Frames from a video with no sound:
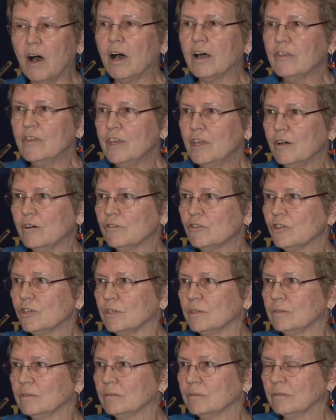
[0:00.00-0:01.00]
on the
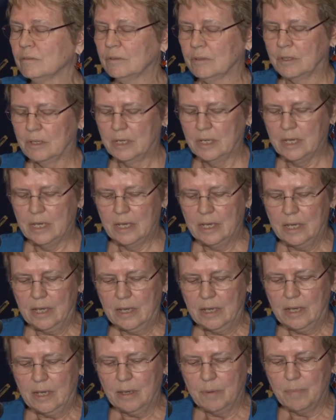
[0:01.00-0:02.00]
ocean.
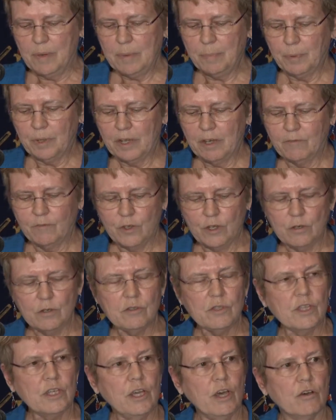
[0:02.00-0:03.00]
People have
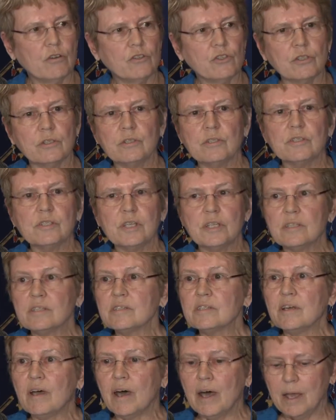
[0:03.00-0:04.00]
used the ocean since
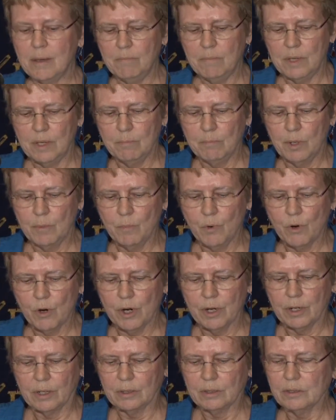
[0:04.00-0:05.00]
time
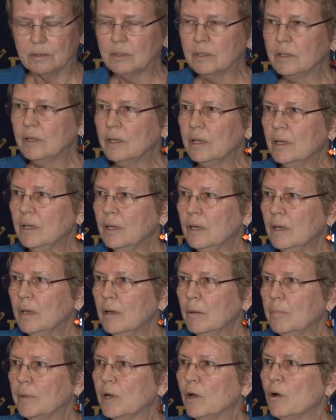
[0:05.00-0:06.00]
immemorial,
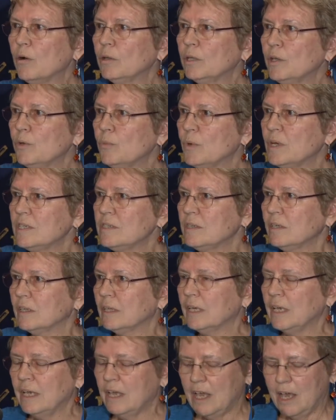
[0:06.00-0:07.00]
but only
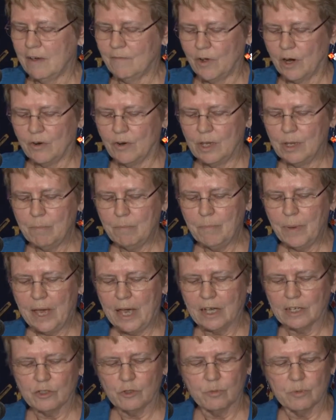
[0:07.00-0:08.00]
recently have our
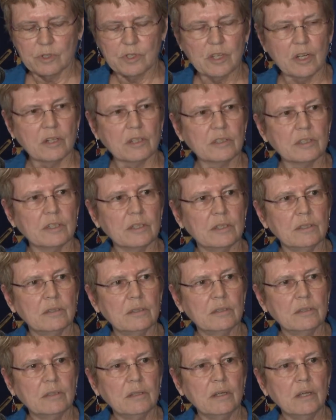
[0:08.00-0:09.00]
impacts resulted
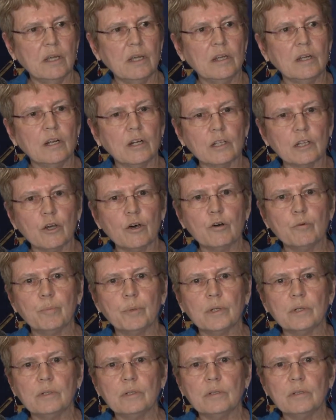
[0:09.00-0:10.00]
in
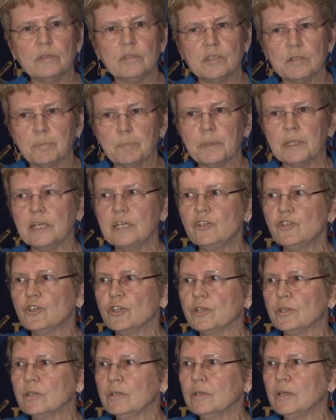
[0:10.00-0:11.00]
global
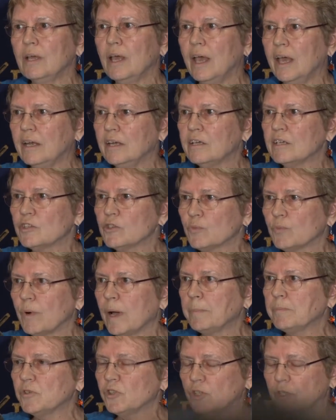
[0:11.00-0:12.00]
depletion and
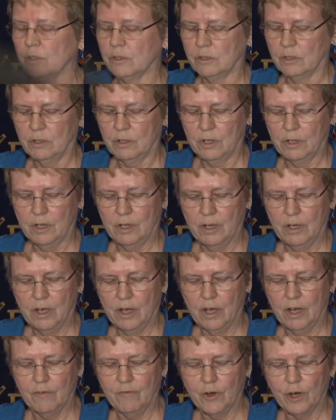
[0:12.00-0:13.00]
disruption
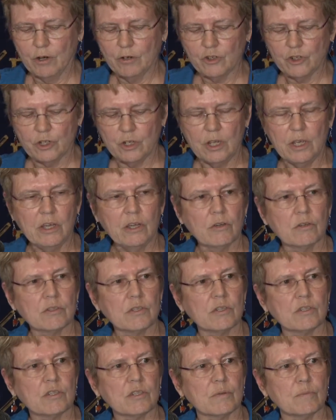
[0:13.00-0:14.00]
of ocean
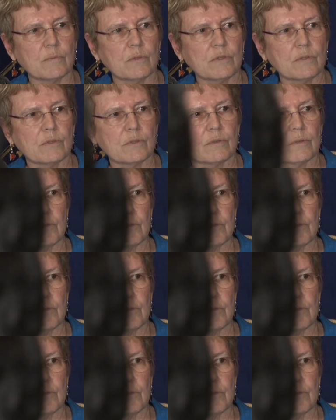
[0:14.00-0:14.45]
ecosystems.